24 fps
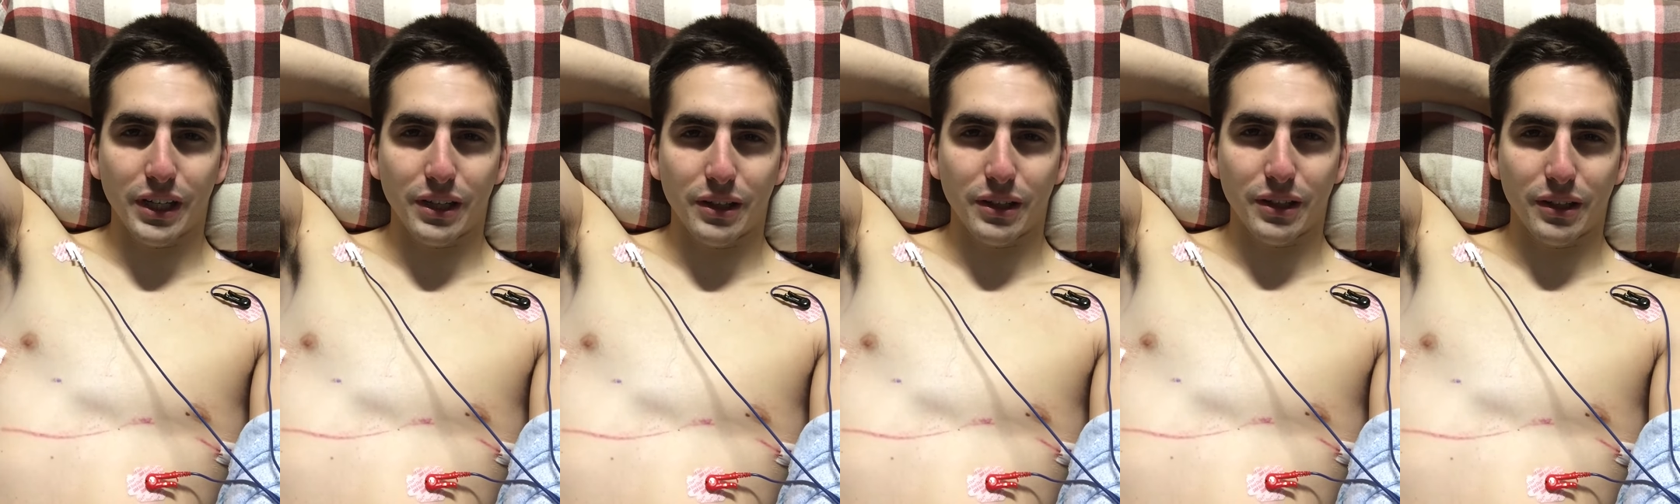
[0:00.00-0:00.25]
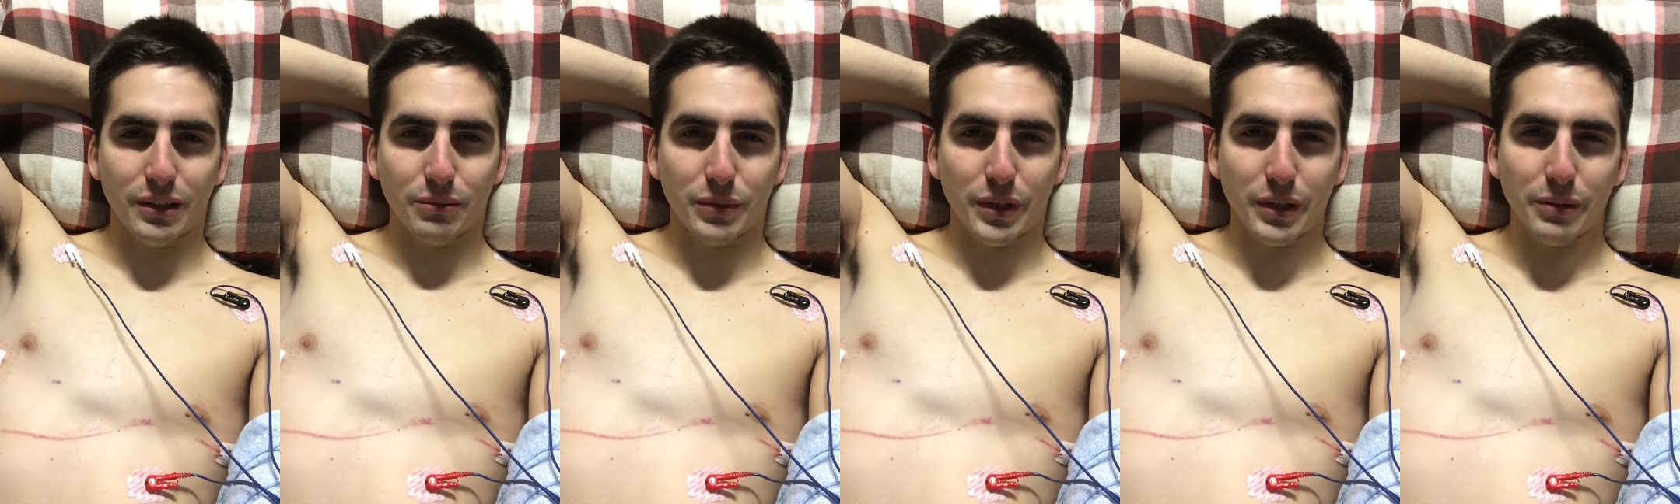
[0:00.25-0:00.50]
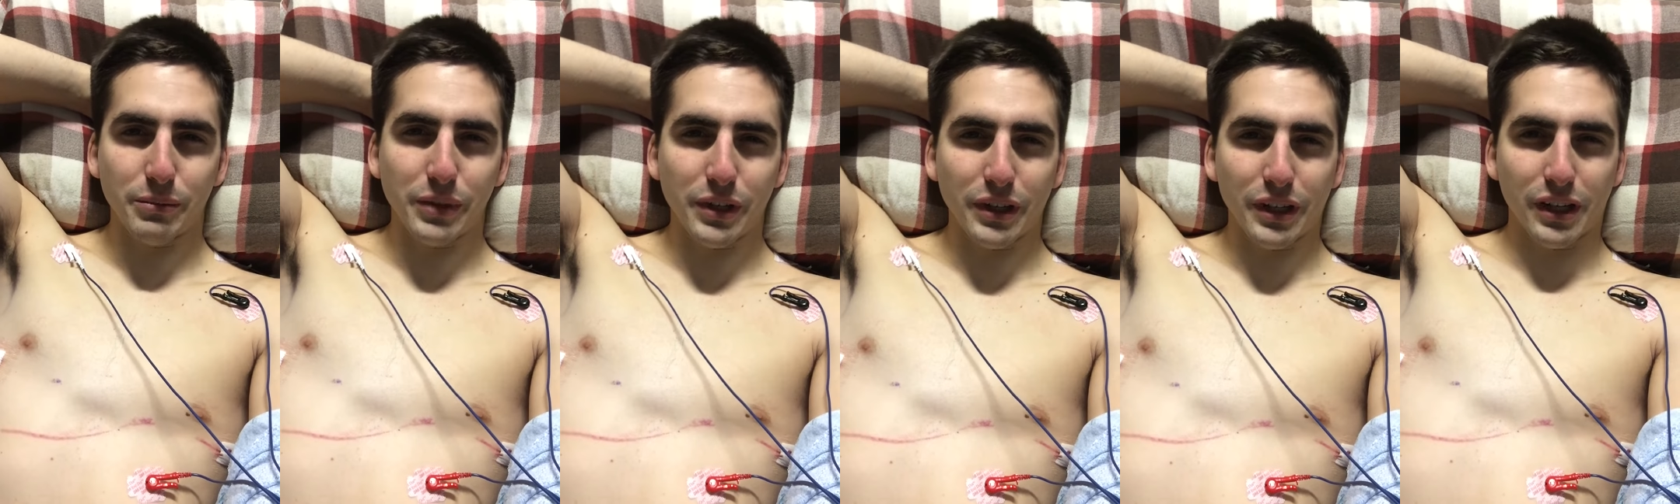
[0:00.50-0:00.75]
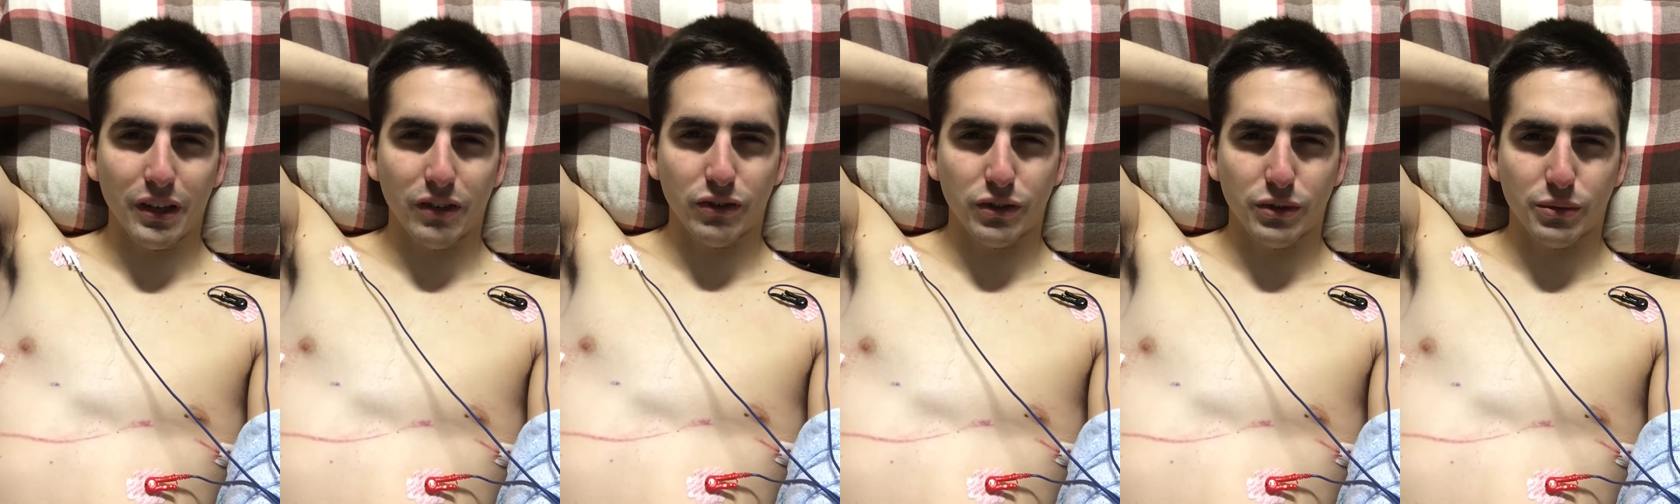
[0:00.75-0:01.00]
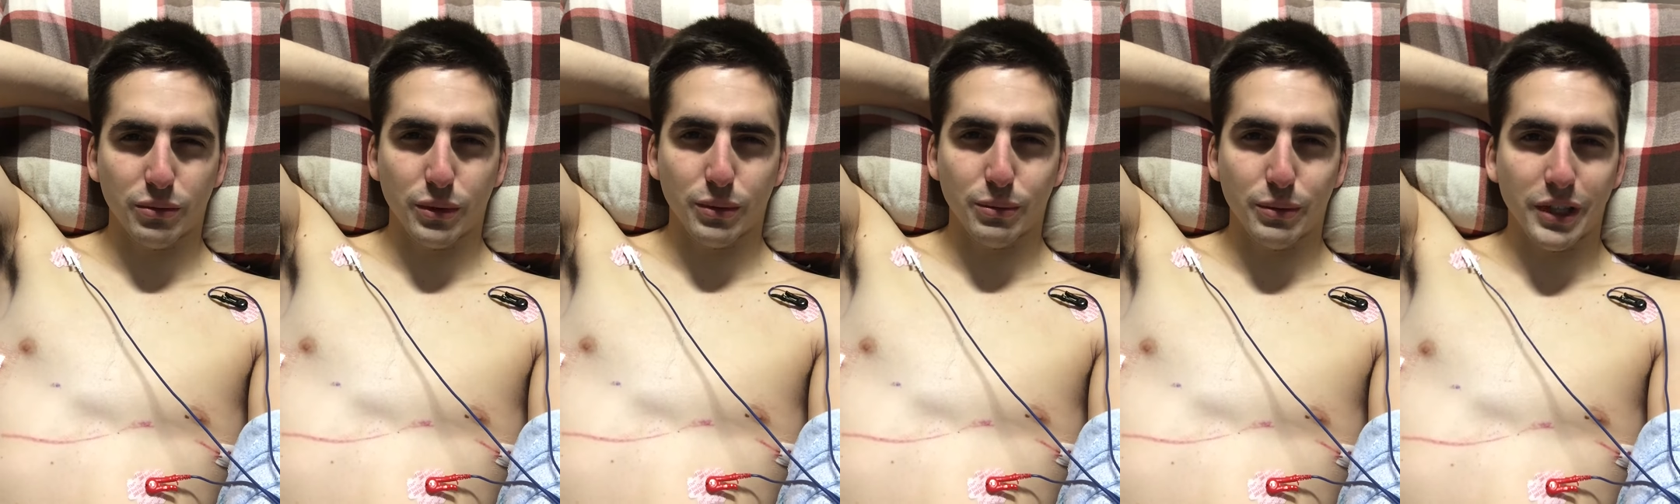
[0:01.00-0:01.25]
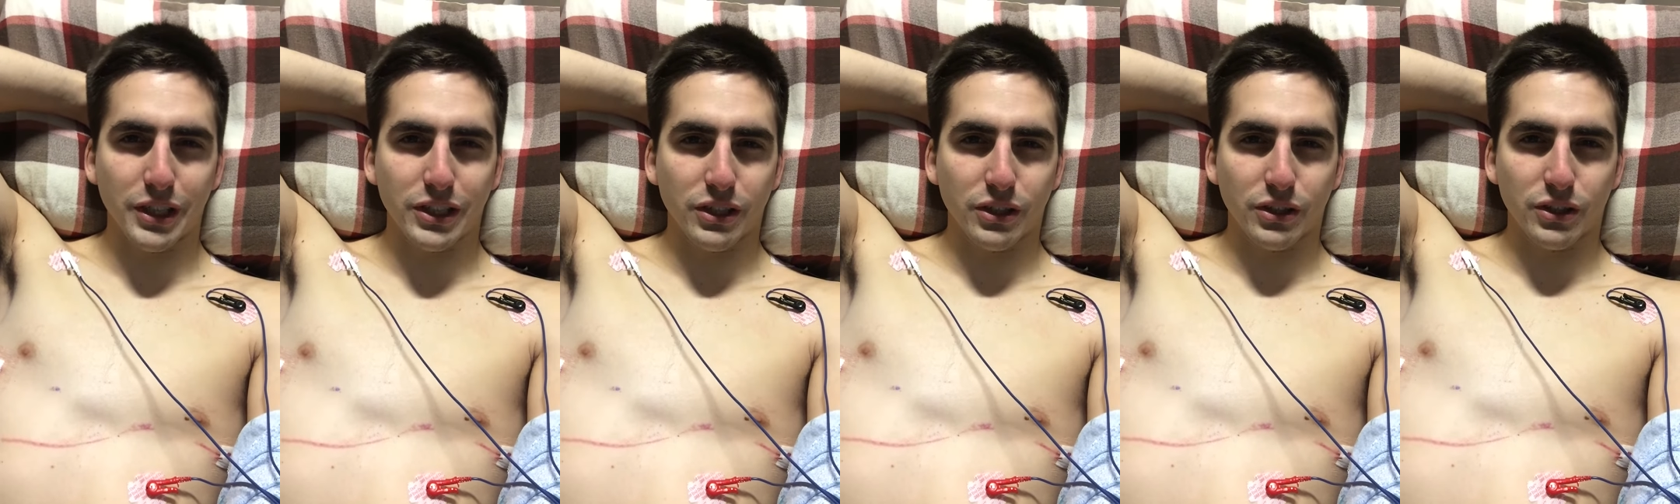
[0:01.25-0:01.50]
it might be uncomfortable, it
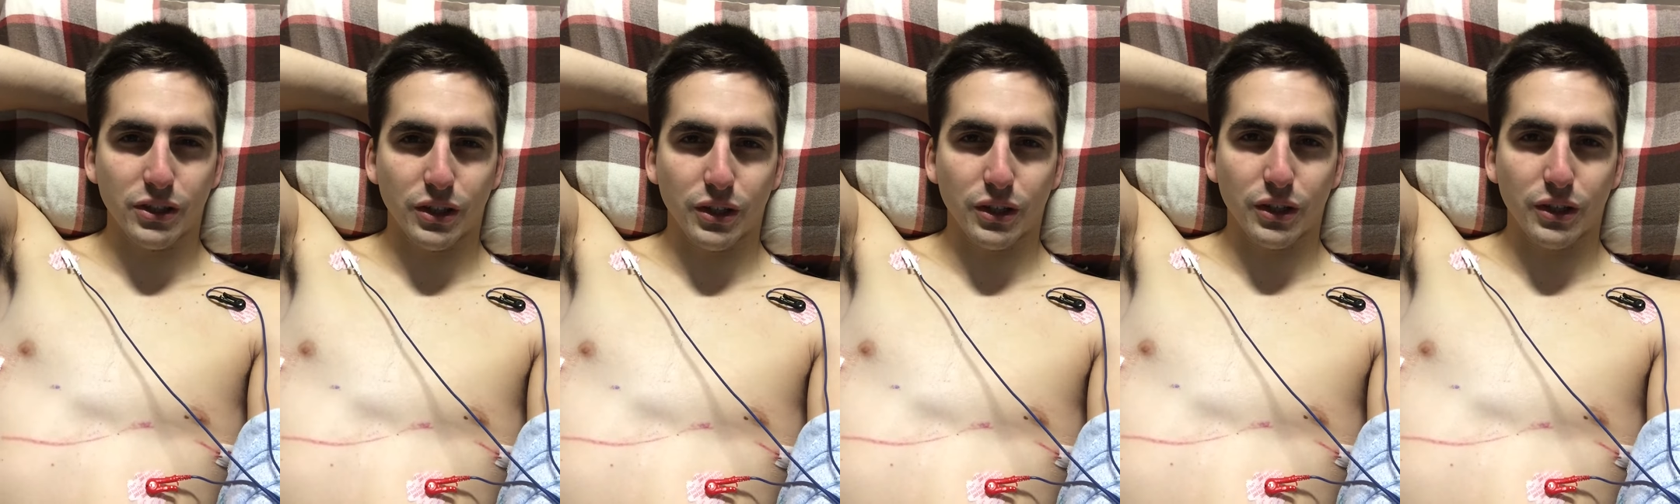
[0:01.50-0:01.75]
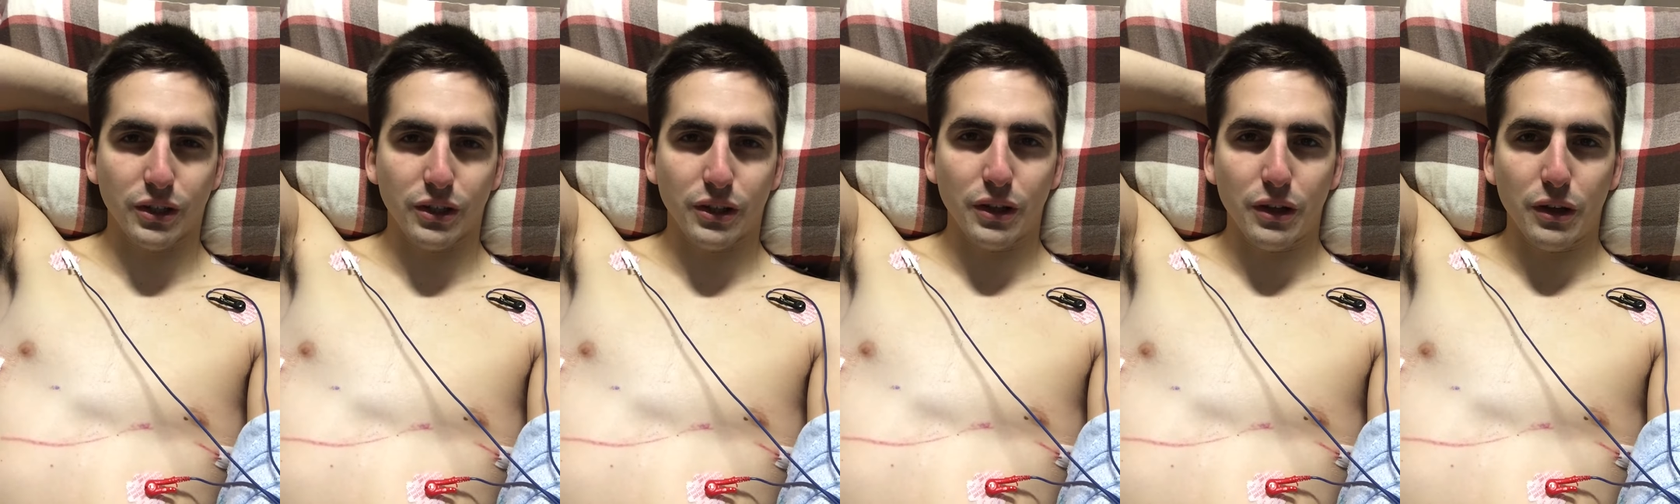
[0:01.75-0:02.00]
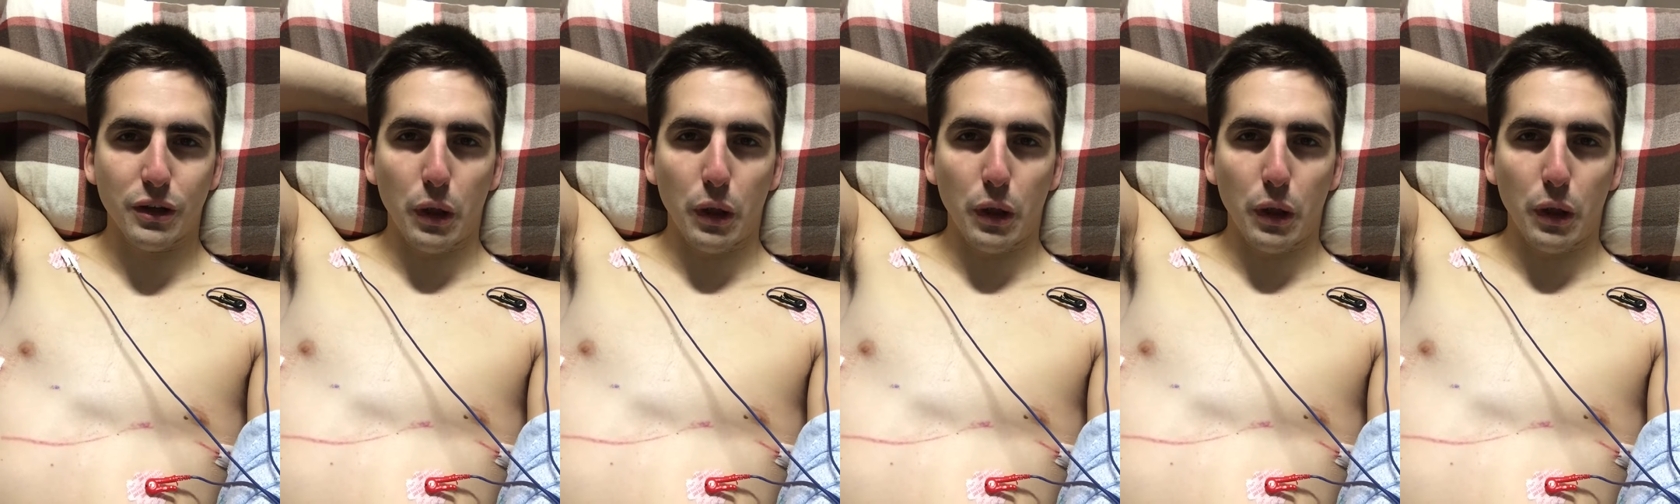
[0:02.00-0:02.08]
might start to hurt.